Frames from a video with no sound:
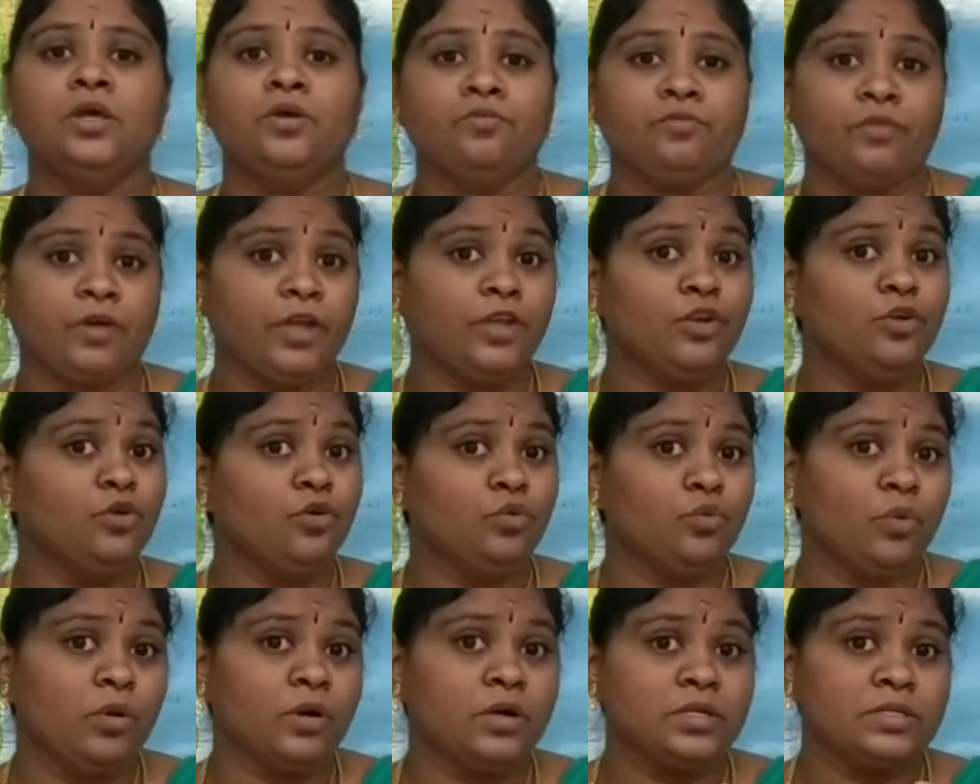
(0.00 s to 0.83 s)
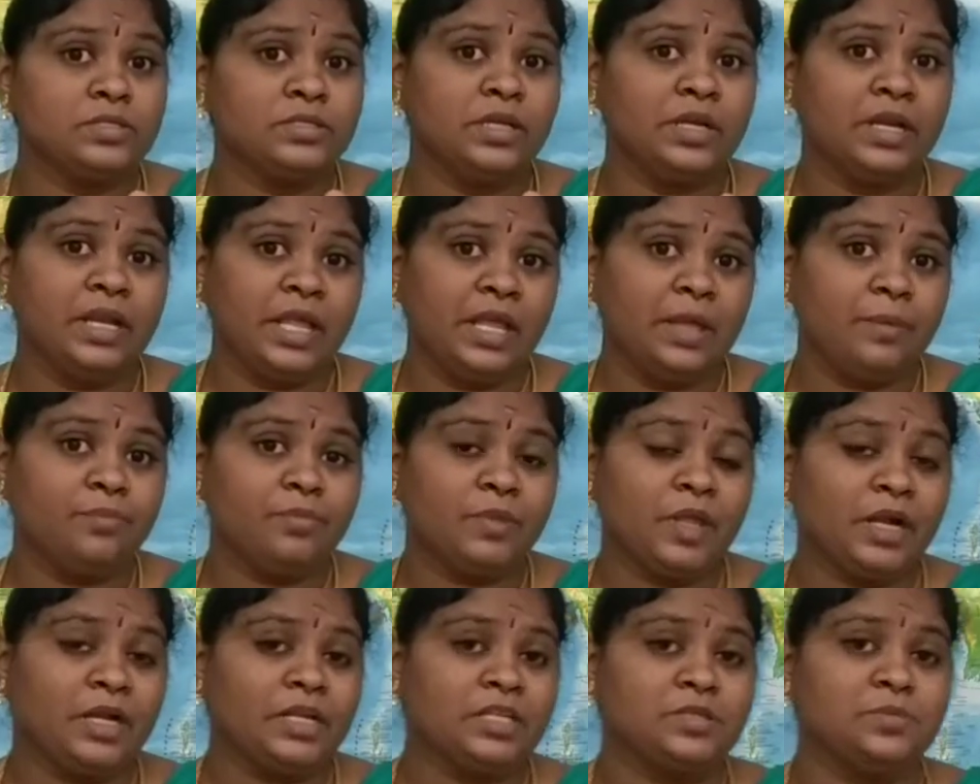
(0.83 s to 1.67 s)
Find out what is the name
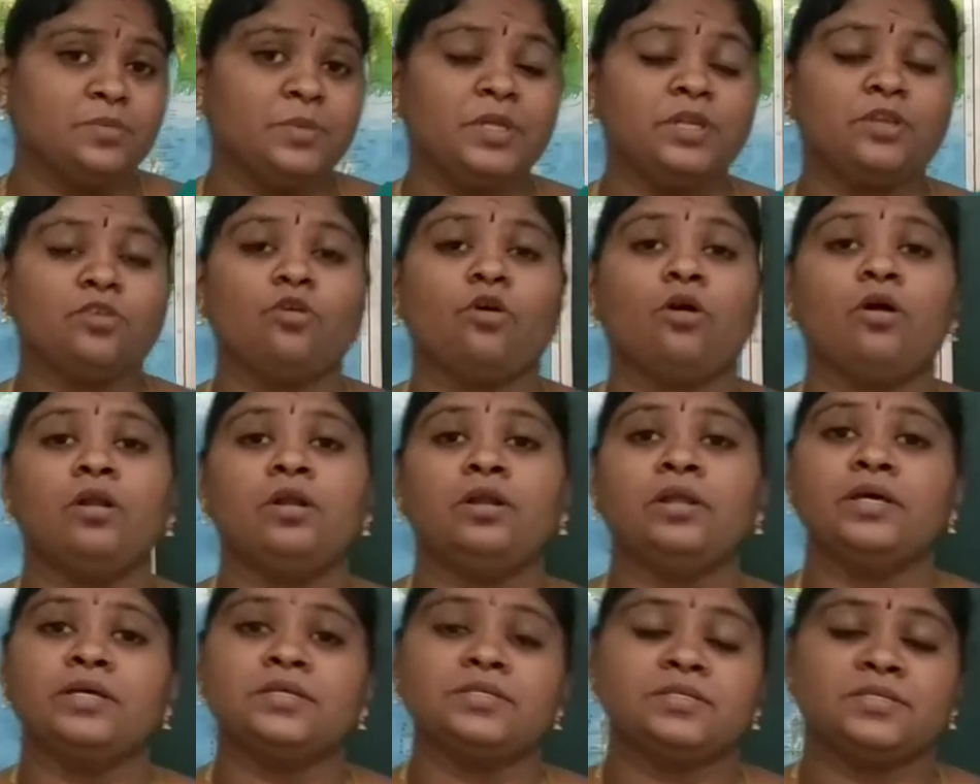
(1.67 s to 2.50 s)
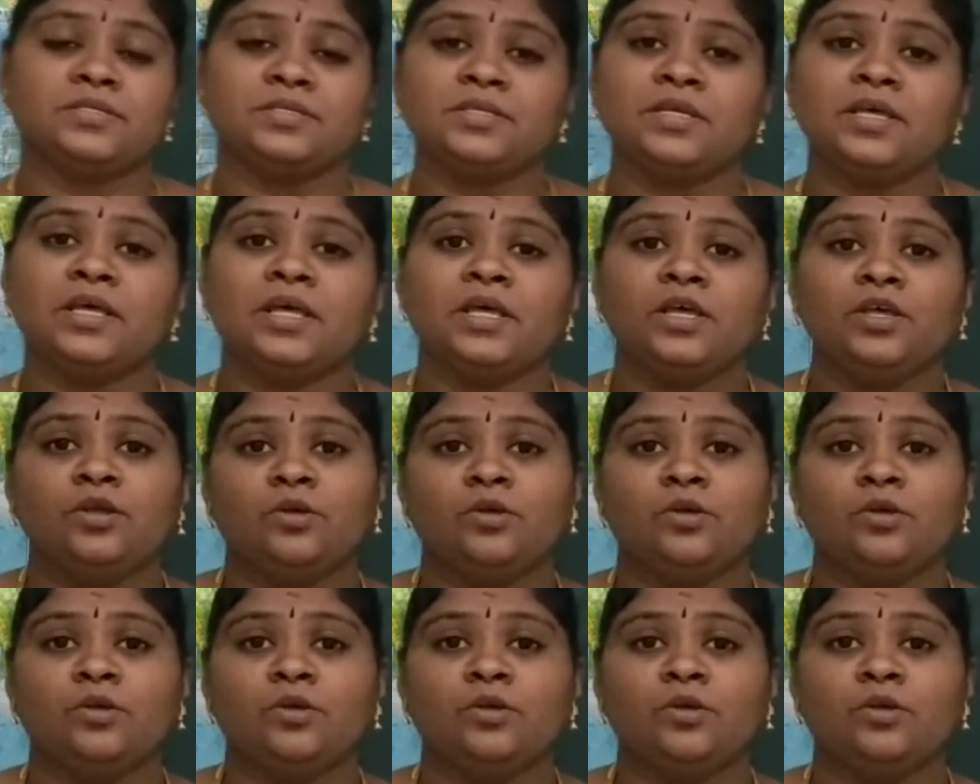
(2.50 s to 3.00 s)
that is being called as.